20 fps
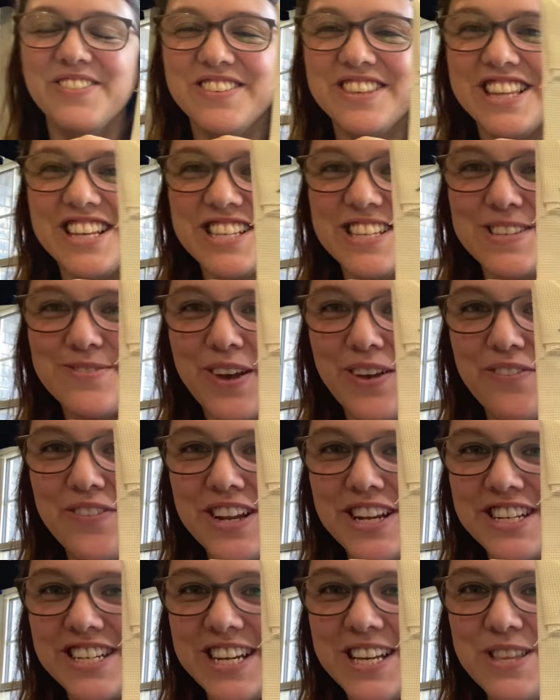This is my
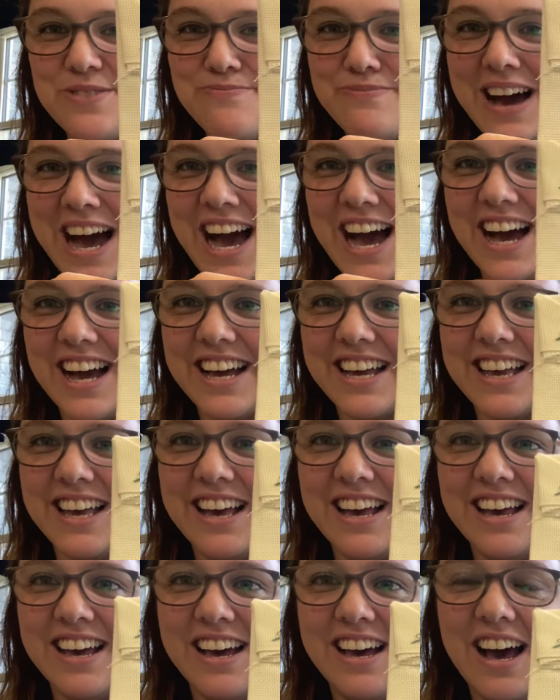finishing in the back.
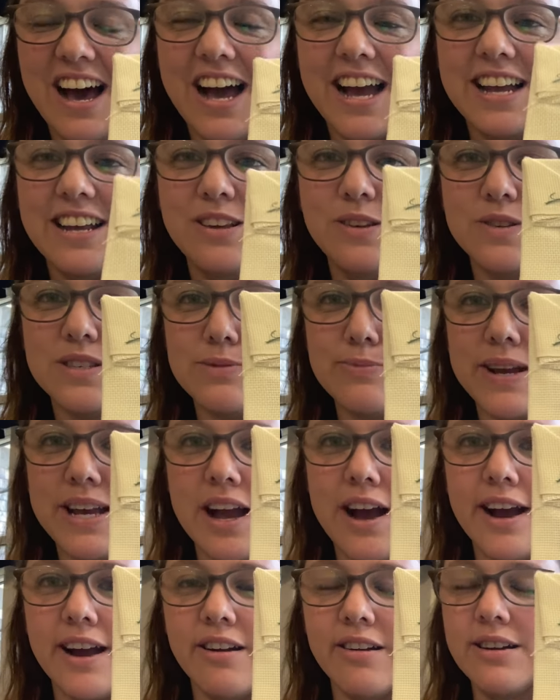I used my
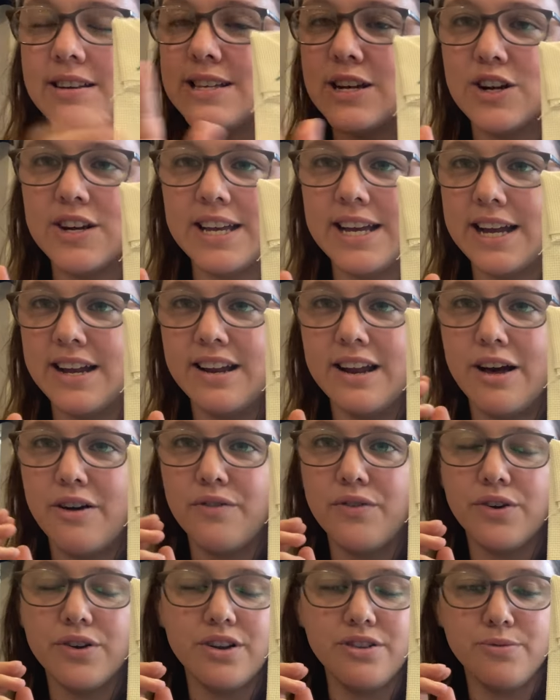iron because I already had it
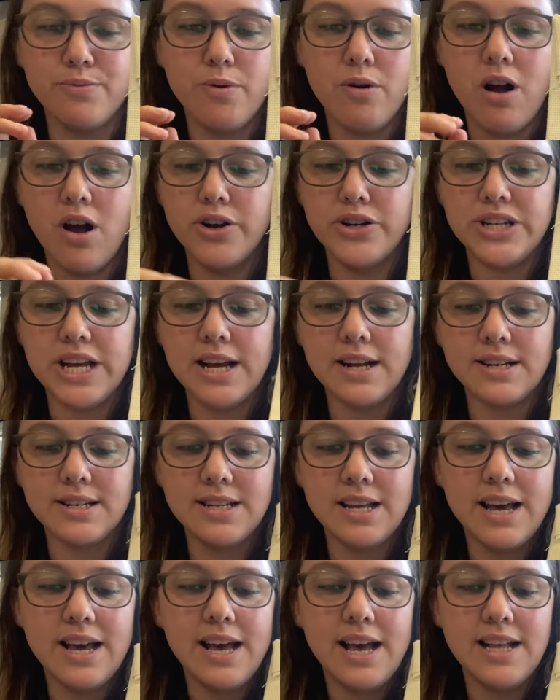out for another project.
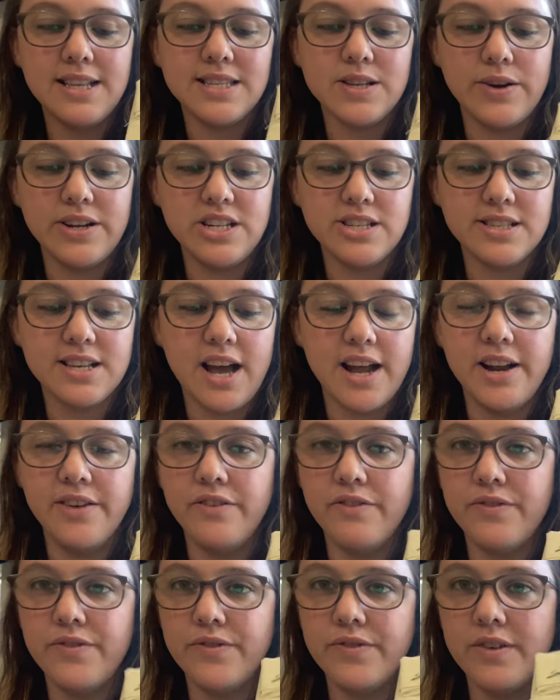And so I just kind of
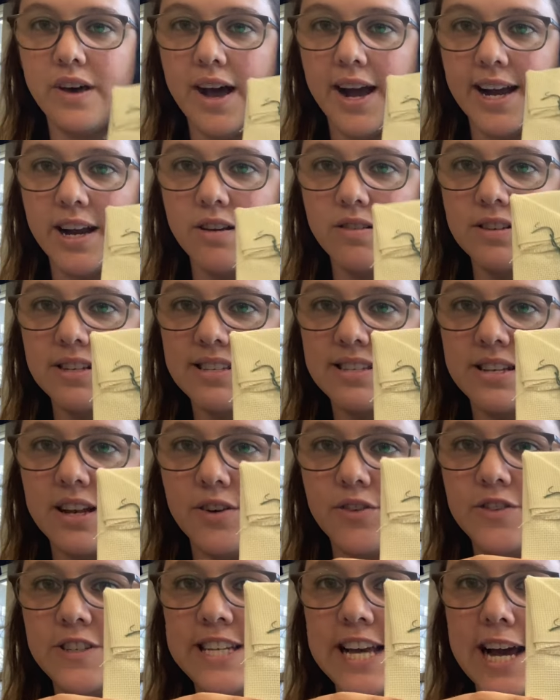ironed
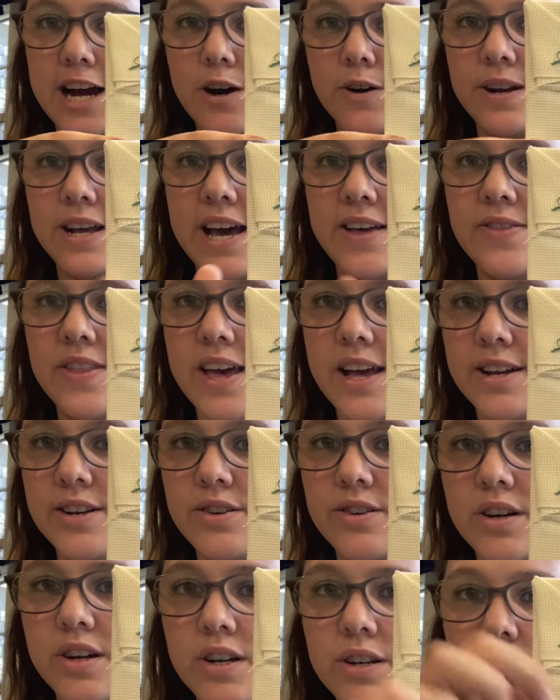stuff down and
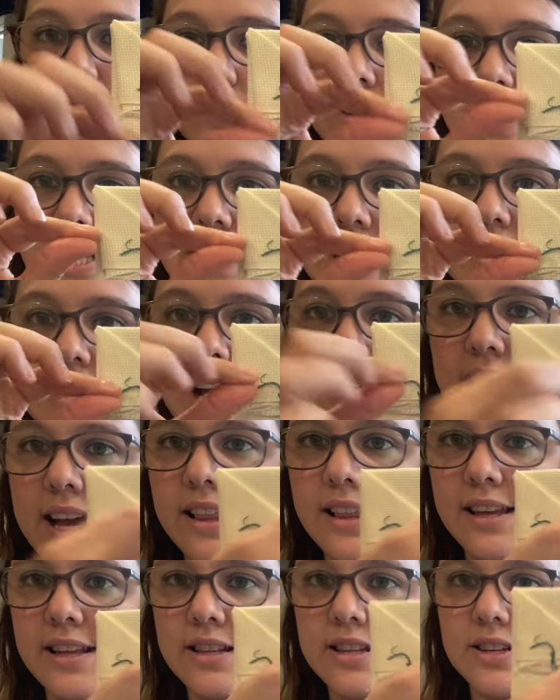then really
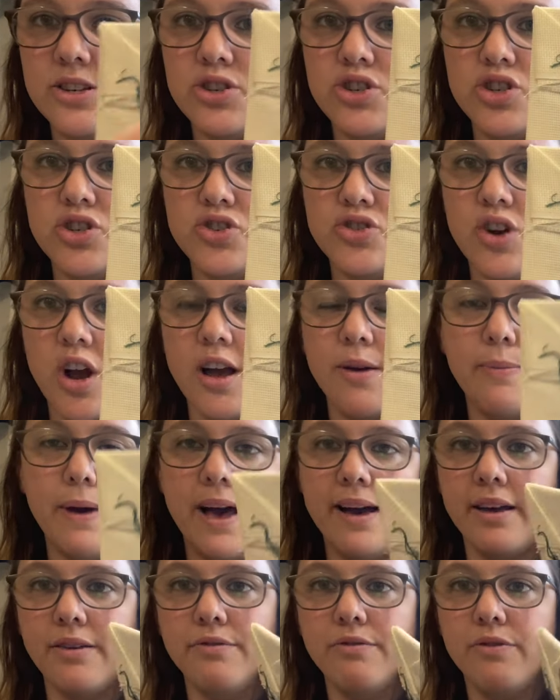tightly just strung
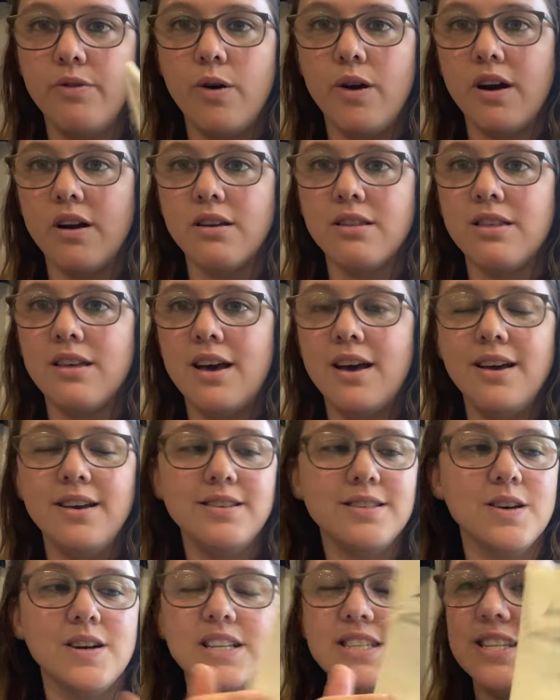back and forth.
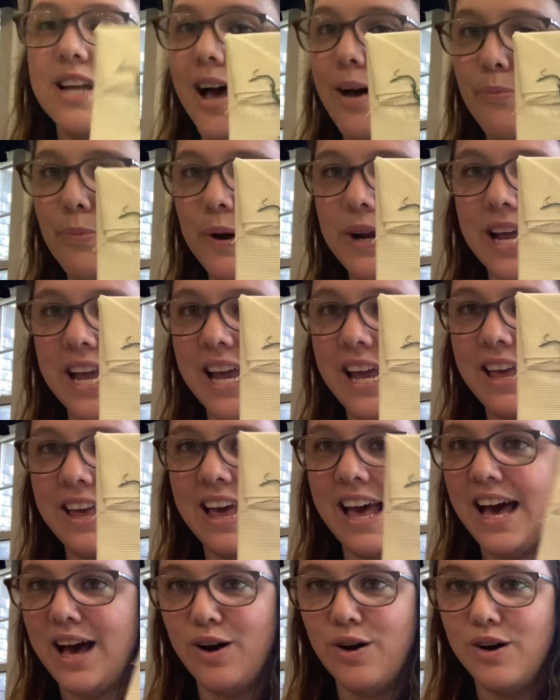So it's not pretty
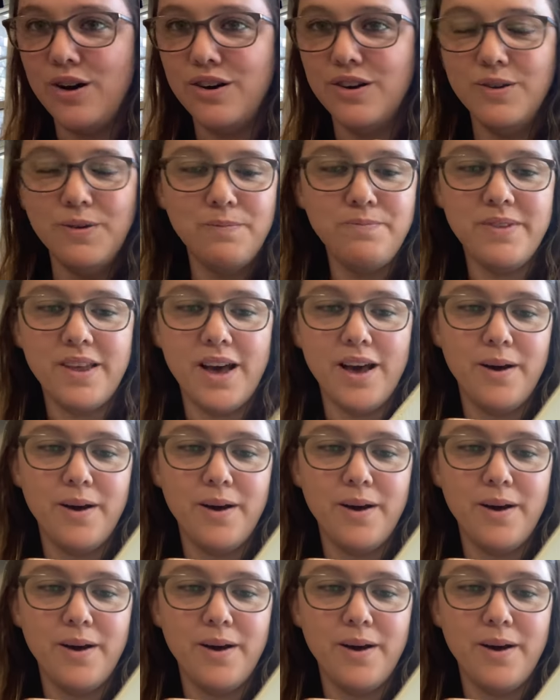at all,